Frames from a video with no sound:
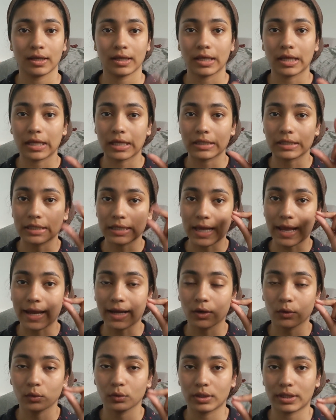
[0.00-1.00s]
in and
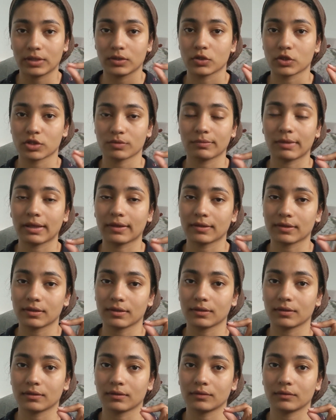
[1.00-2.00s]
out and just make
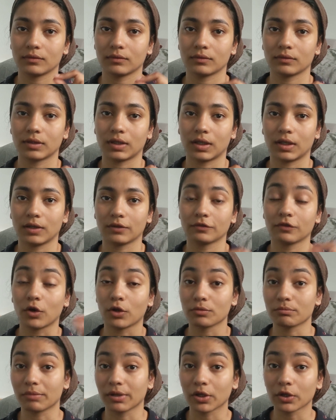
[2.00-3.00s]
the
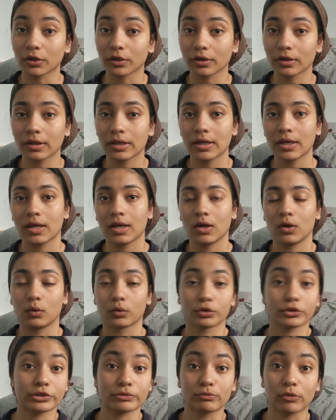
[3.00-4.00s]
font bigger
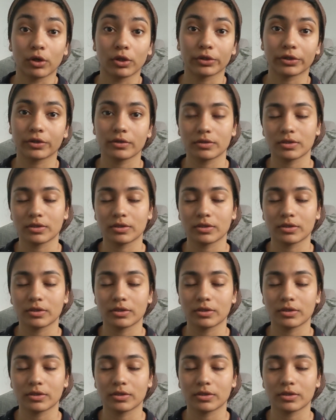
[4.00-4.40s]
or smaller